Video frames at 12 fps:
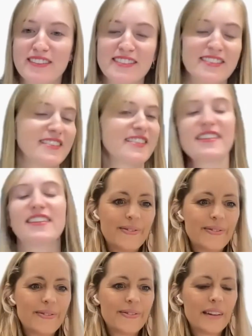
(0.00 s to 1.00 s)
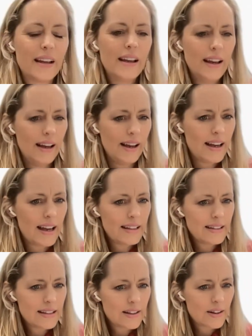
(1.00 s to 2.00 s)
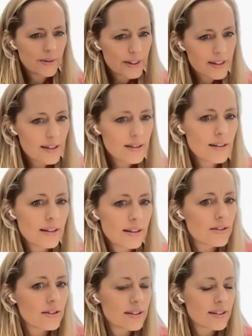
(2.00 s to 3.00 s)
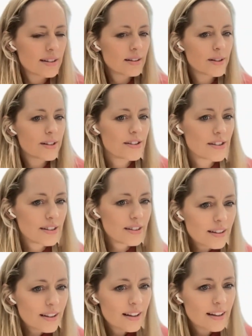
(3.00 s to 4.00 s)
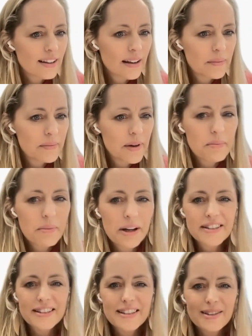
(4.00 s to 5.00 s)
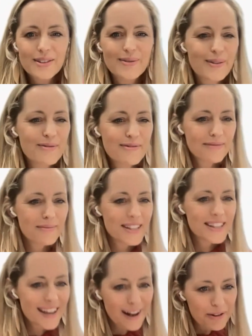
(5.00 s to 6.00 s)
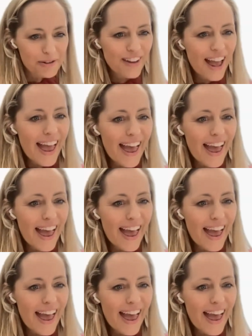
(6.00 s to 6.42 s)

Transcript: Cool. And this is an interesting question. I might steal this one from myself.